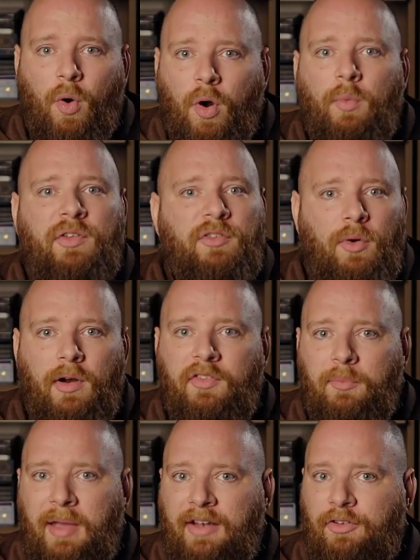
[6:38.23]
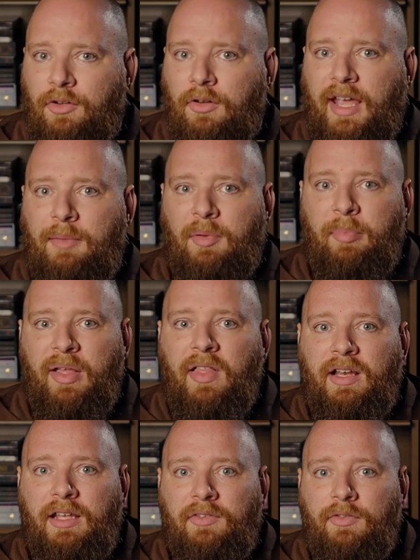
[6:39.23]
or restore its magical
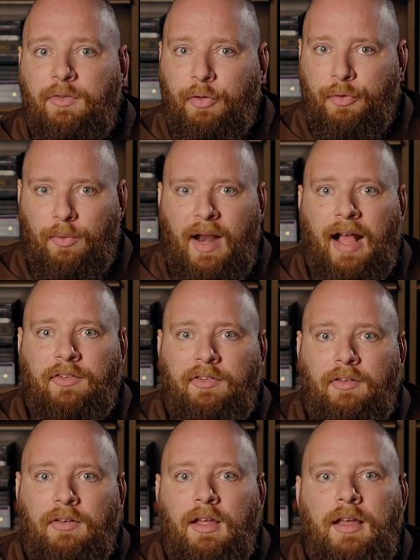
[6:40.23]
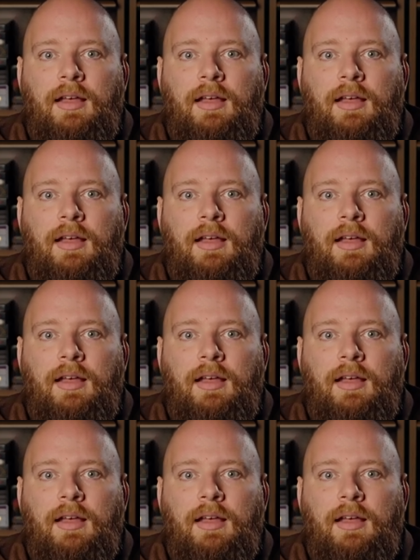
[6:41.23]
capabilities through rest.